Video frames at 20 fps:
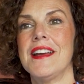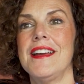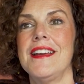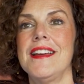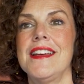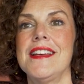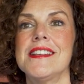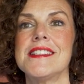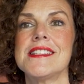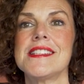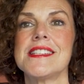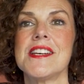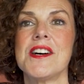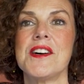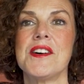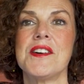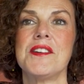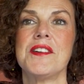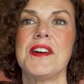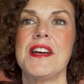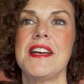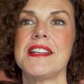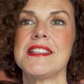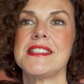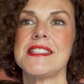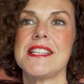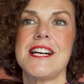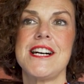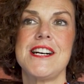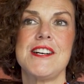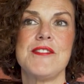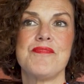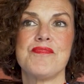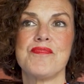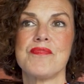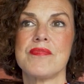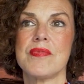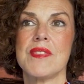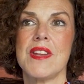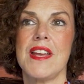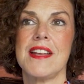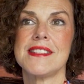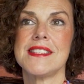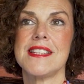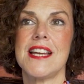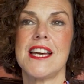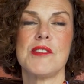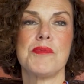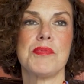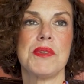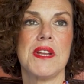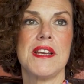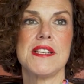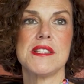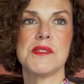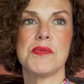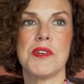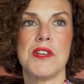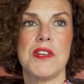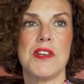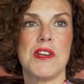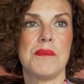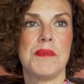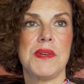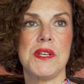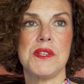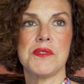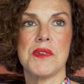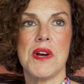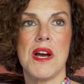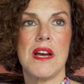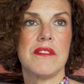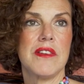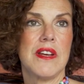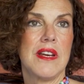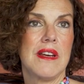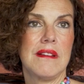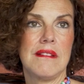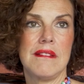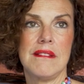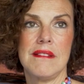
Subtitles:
So it's not a place where you could be driving,